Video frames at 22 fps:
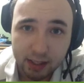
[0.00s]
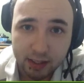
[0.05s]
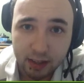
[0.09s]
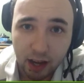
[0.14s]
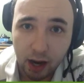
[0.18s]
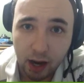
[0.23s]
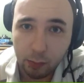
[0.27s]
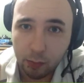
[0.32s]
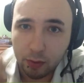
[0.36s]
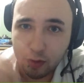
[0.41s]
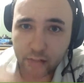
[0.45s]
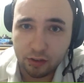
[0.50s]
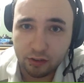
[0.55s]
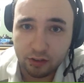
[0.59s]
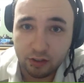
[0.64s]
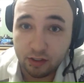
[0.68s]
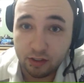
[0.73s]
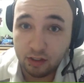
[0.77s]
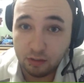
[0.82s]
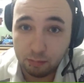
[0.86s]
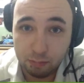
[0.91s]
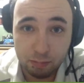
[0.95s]
side, where
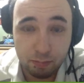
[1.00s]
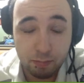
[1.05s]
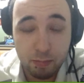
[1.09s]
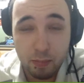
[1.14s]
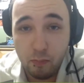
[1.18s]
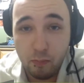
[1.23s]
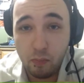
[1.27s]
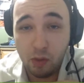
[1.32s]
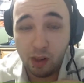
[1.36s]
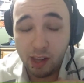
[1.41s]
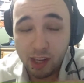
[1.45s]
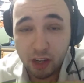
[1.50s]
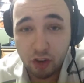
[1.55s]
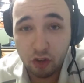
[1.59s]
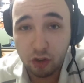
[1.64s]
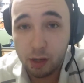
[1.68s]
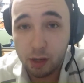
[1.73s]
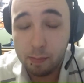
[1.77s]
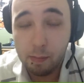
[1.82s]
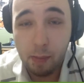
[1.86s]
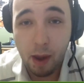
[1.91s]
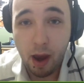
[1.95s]
there's
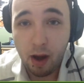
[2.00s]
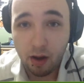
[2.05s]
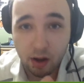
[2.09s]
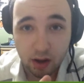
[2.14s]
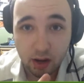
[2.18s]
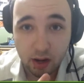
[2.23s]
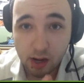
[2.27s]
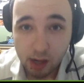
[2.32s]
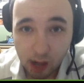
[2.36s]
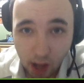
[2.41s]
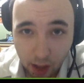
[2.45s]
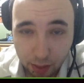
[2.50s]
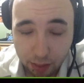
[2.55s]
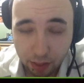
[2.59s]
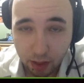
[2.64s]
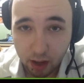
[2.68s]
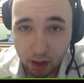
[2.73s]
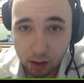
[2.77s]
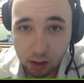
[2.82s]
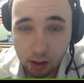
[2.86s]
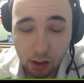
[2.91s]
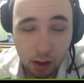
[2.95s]
literally barren
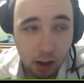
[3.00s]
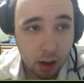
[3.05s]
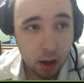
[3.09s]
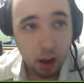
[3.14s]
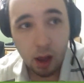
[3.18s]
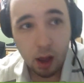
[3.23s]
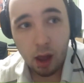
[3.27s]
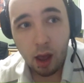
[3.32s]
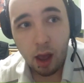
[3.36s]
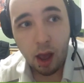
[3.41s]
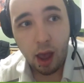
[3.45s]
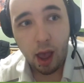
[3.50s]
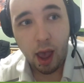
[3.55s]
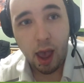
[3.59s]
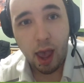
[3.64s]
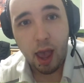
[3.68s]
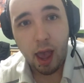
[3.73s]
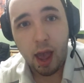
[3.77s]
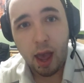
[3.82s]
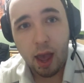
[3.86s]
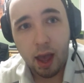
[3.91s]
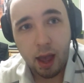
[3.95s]
nothing.
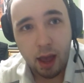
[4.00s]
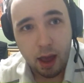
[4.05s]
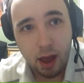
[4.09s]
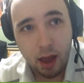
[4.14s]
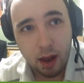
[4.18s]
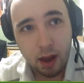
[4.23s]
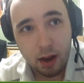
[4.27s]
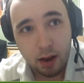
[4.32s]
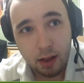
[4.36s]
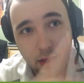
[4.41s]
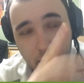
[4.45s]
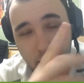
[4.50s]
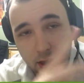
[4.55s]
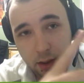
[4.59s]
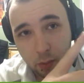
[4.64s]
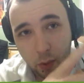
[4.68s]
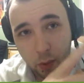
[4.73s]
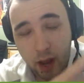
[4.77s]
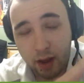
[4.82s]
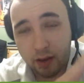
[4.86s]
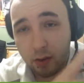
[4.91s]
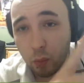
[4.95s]
And
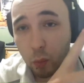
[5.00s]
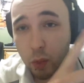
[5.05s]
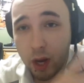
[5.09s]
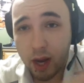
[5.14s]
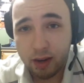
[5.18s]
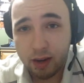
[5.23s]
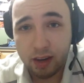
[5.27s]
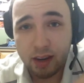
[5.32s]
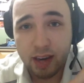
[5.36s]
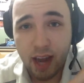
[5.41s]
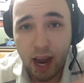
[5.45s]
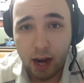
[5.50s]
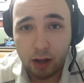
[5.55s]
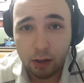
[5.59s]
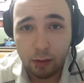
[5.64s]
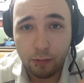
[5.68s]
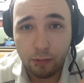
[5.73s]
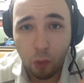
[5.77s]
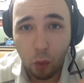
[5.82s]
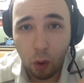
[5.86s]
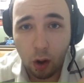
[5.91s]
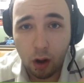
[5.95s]
then we had to attack the
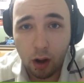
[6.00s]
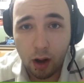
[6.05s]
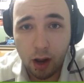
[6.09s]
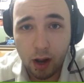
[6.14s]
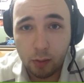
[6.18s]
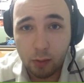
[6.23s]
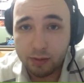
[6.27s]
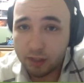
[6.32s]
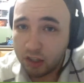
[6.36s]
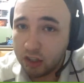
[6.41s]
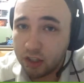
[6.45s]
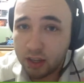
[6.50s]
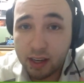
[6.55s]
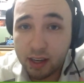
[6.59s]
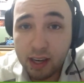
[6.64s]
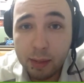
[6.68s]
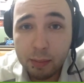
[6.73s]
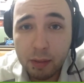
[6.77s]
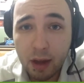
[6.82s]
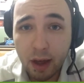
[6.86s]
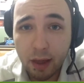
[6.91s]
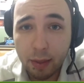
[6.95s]
fort, and it was just a
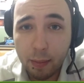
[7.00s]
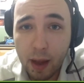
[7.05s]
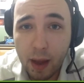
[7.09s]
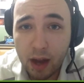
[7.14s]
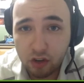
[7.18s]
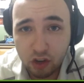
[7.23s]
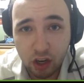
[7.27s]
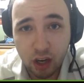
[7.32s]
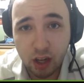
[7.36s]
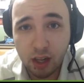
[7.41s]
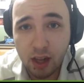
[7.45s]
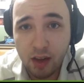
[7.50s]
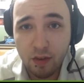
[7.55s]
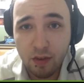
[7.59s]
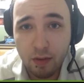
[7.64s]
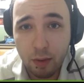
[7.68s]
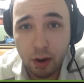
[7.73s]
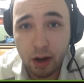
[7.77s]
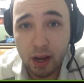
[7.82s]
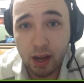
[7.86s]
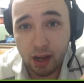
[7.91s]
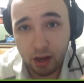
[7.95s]
team deathmatch, kill
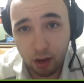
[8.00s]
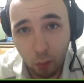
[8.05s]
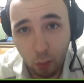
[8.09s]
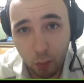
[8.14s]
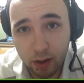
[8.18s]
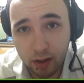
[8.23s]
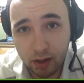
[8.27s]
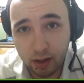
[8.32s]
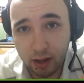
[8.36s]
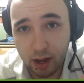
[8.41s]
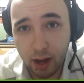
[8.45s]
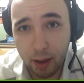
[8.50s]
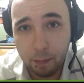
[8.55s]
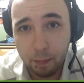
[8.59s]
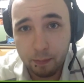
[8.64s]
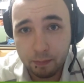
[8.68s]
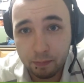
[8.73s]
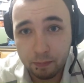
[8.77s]
everybody, and you win the game.